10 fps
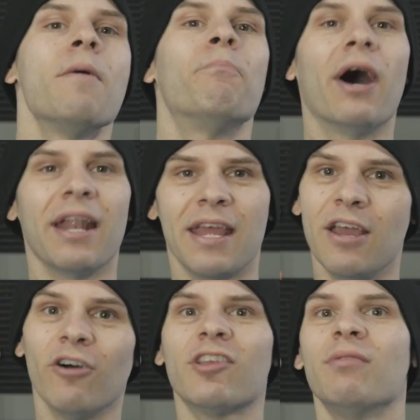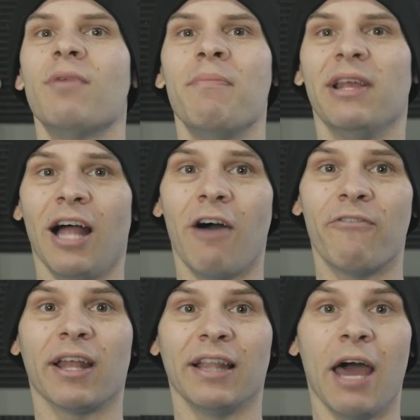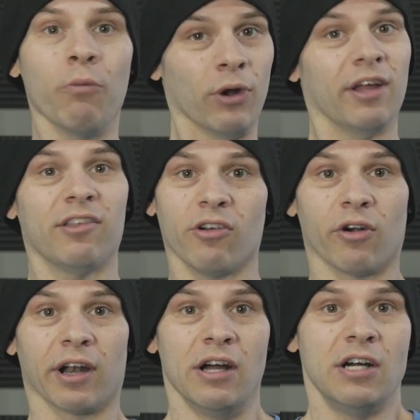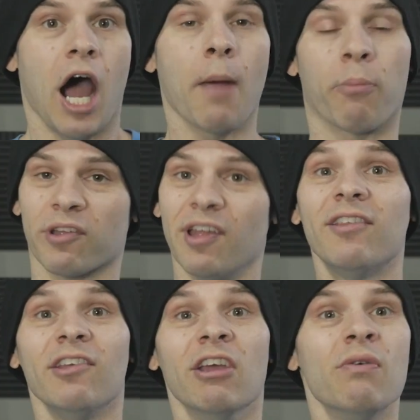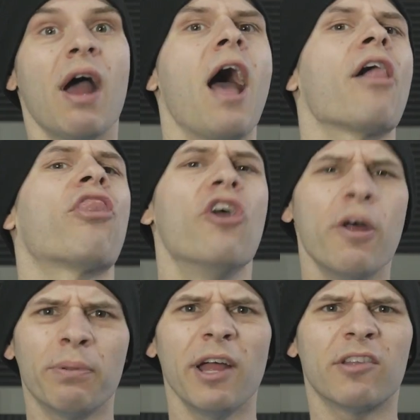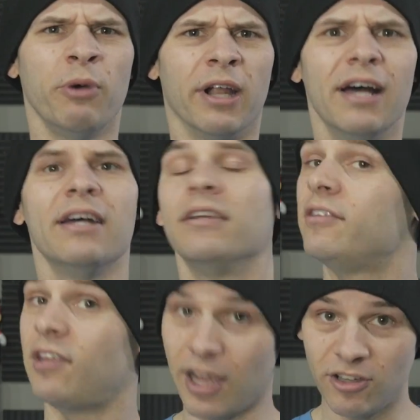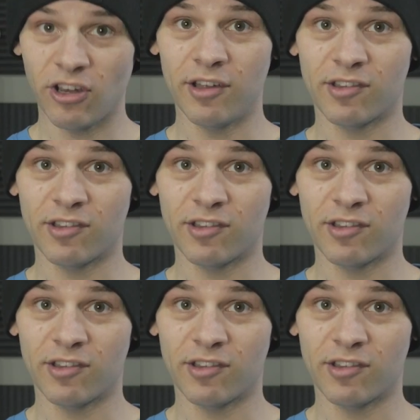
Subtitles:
but he also made me laugh out loud when I saw it. I present to you our third place winner, TJ